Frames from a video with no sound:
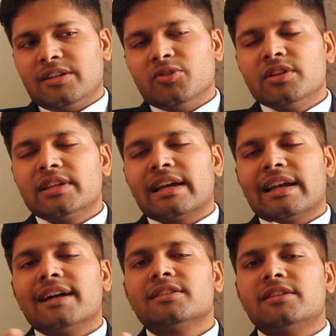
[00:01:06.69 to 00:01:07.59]
during the
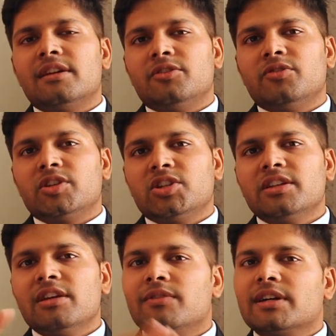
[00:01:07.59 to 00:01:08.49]
class
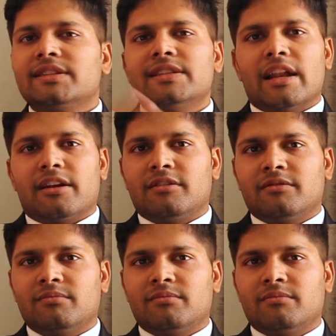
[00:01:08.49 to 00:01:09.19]
duration, their work is done